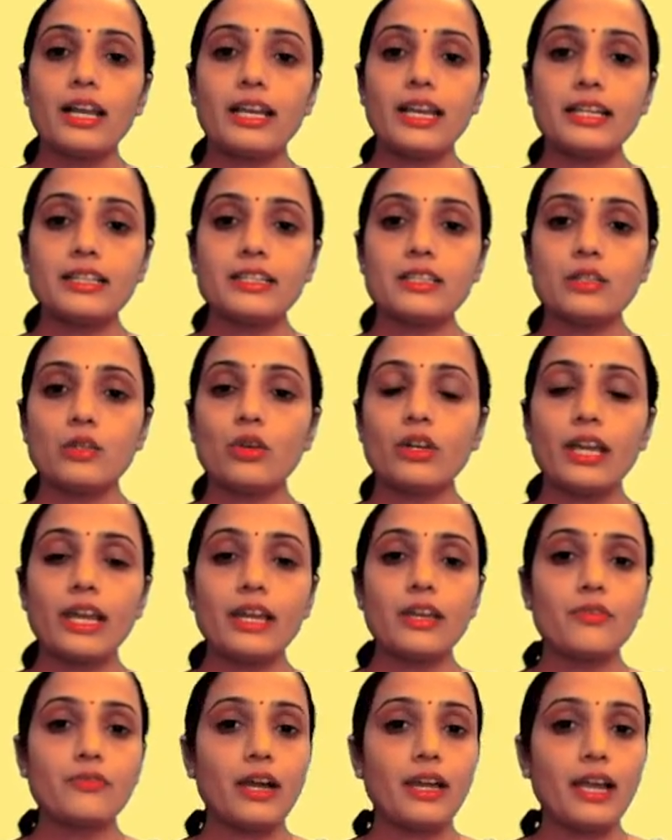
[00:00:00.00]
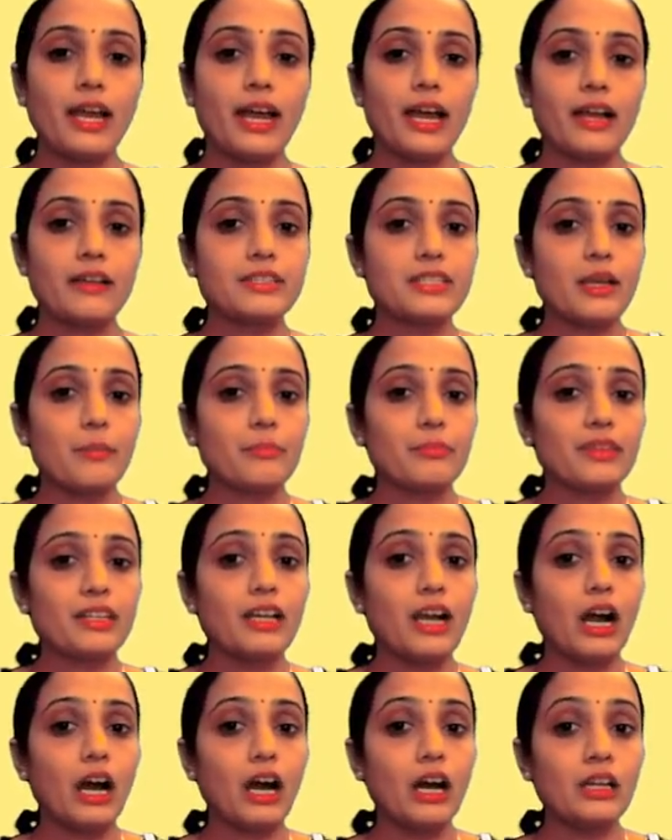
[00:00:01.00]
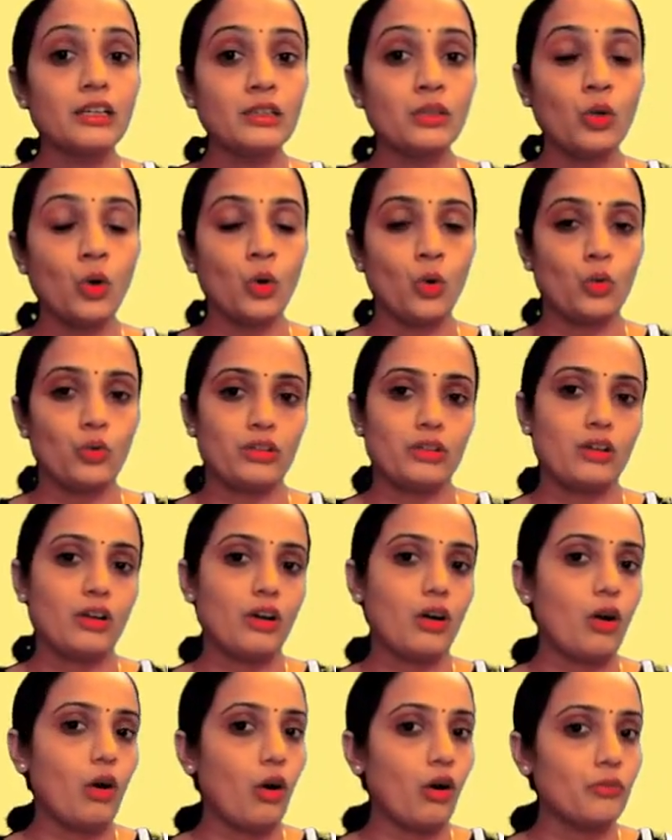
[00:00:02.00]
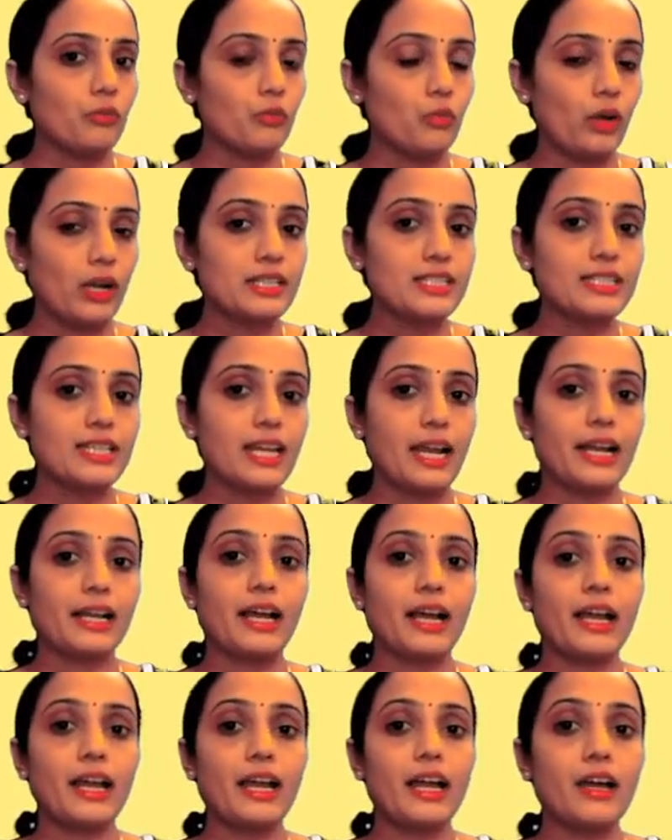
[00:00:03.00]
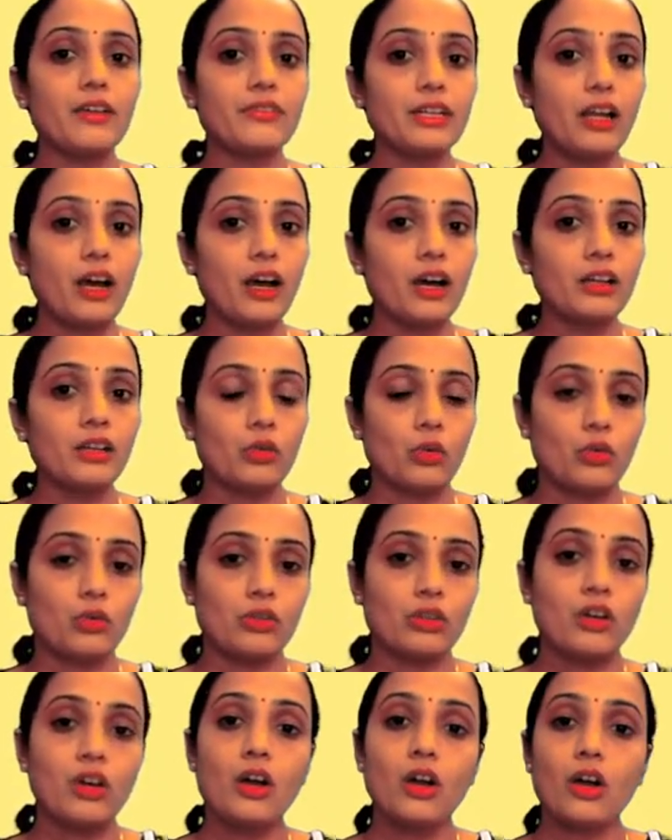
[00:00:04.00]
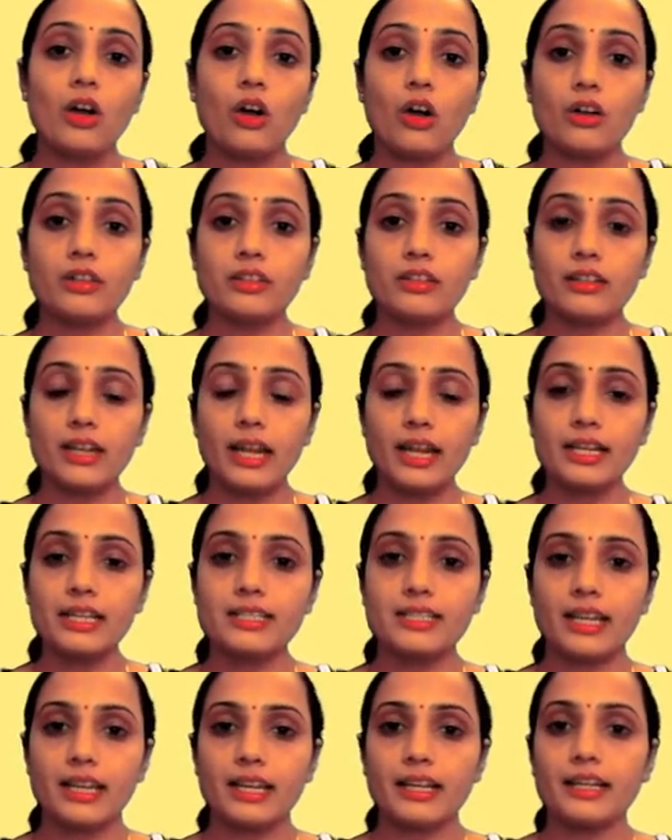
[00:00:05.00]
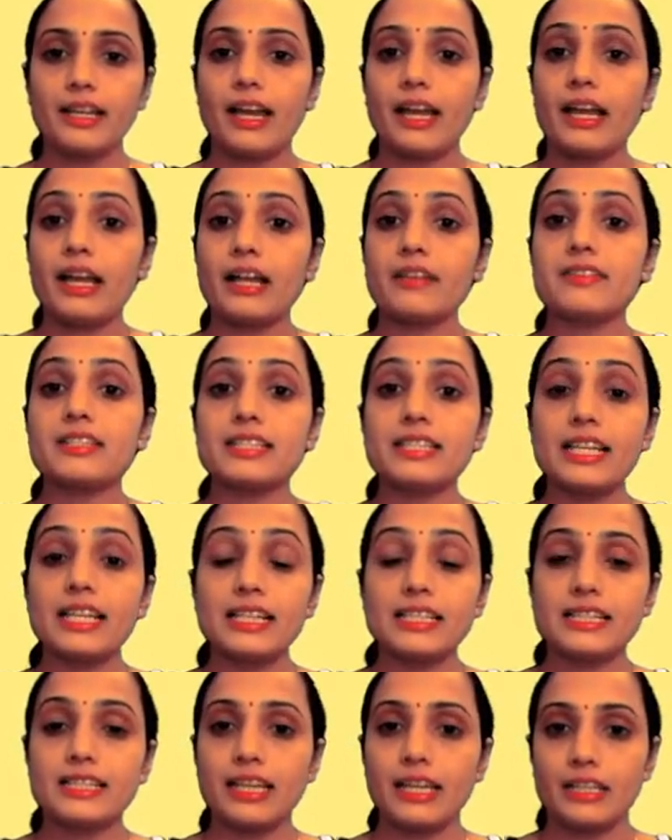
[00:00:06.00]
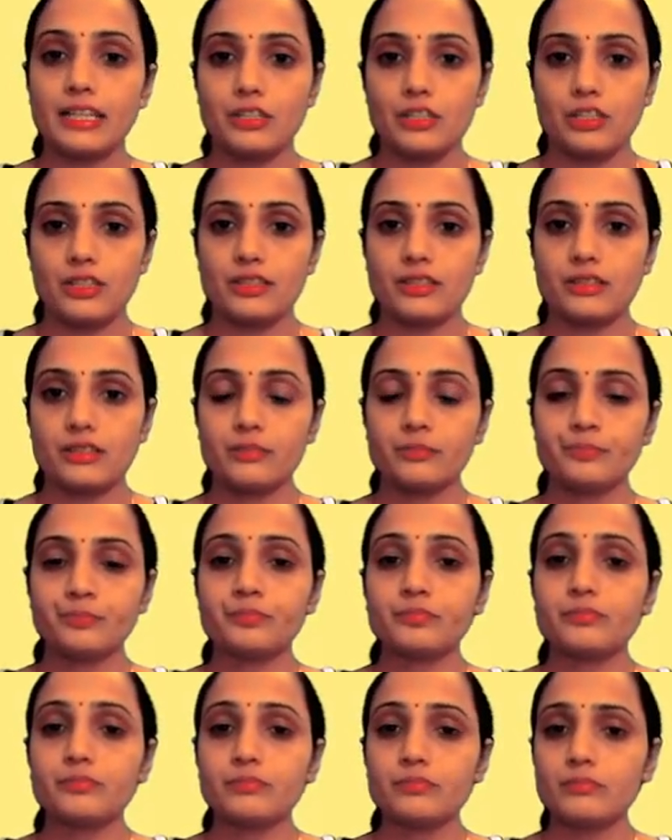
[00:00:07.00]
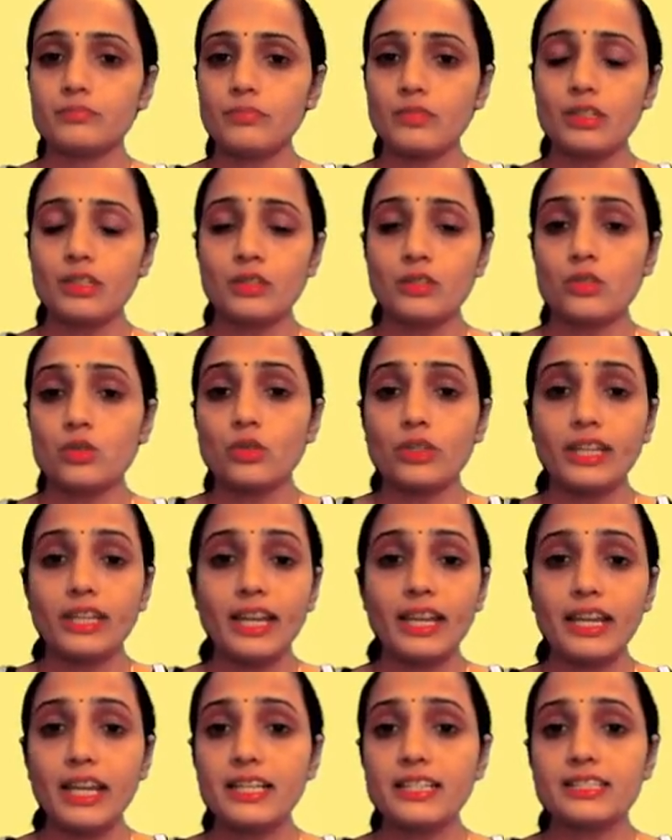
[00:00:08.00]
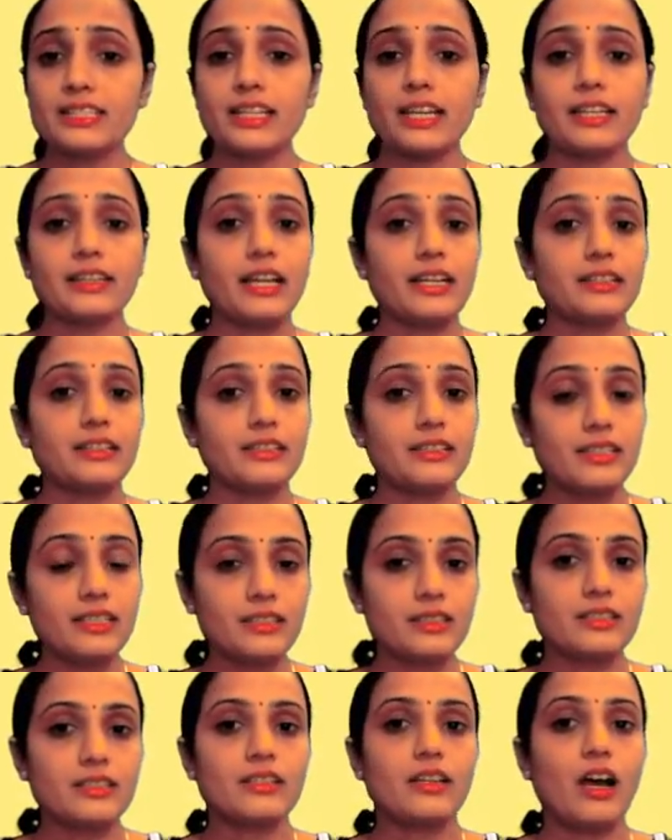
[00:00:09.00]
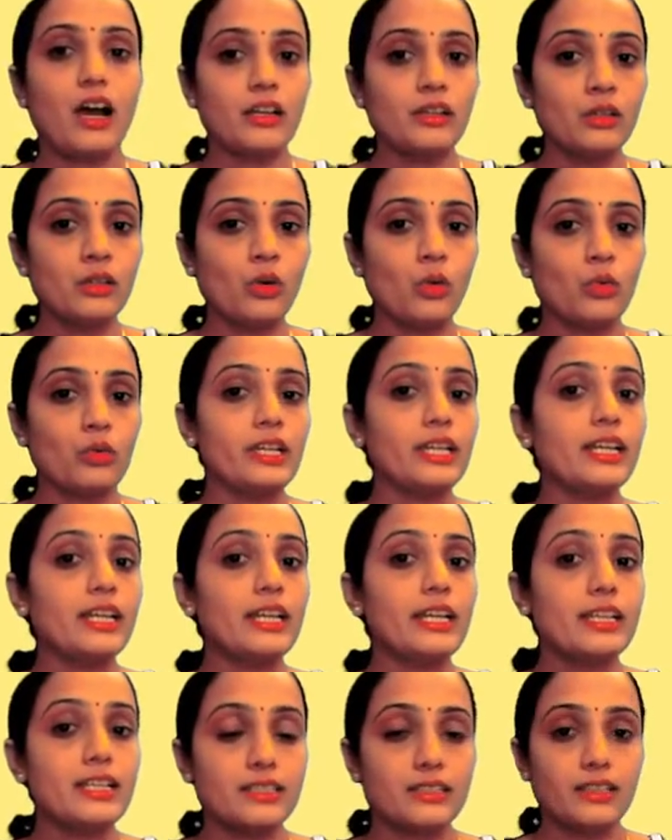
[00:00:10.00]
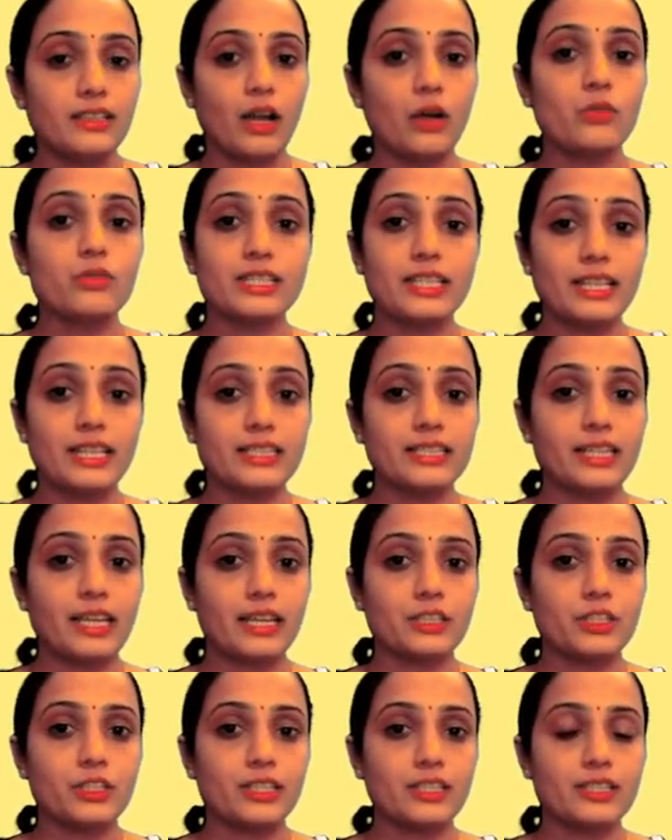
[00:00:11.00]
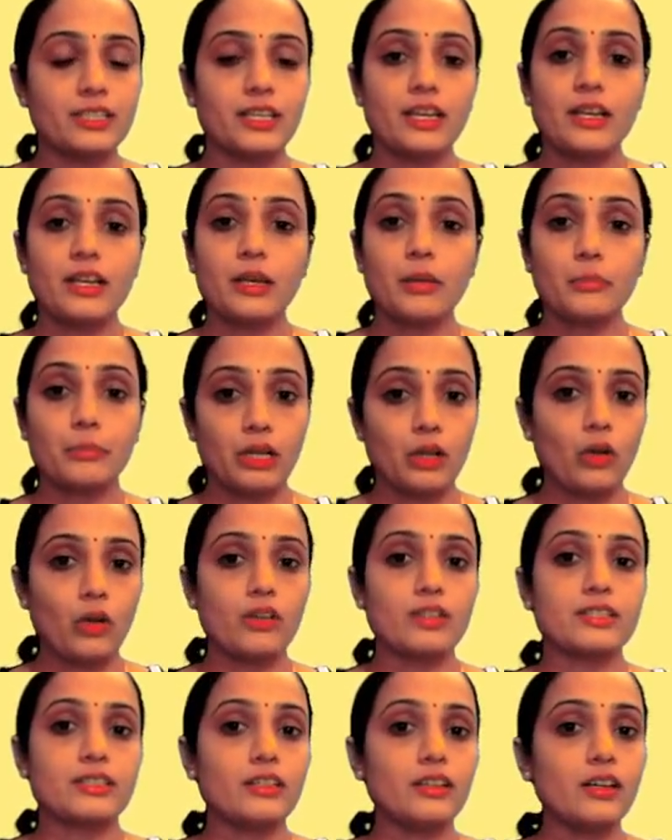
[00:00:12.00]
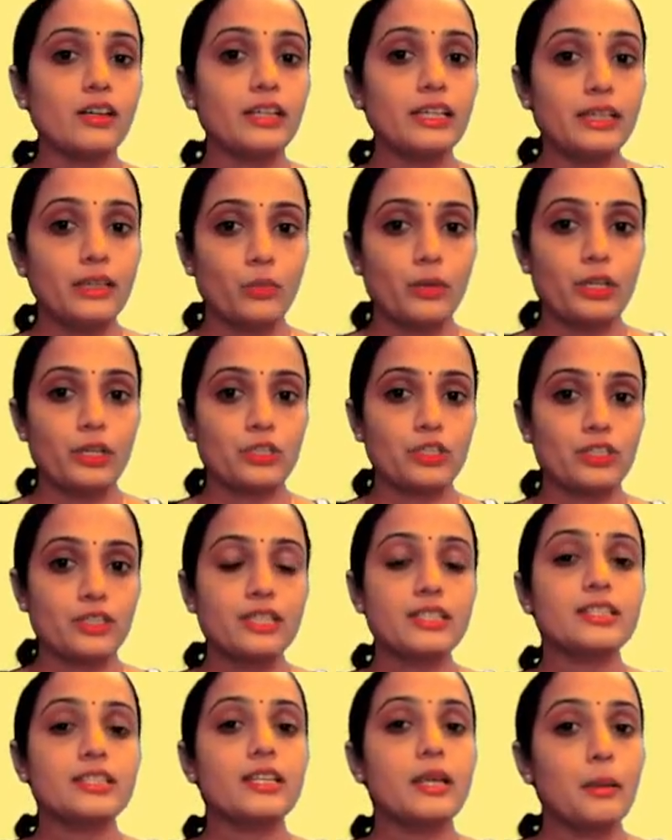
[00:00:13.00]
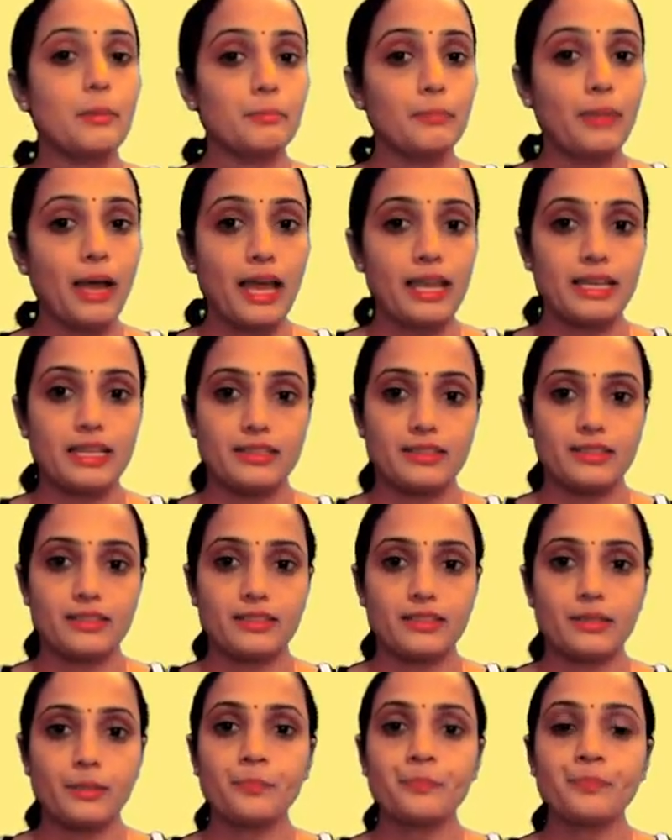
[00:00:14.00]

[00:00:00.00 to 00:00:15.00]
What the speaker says: let's look if I have something unknown. On one side, I have an unknown. On the right side, I have 6 kgs. So can I say that this unknown is now 6 kgs because the equation is balanced.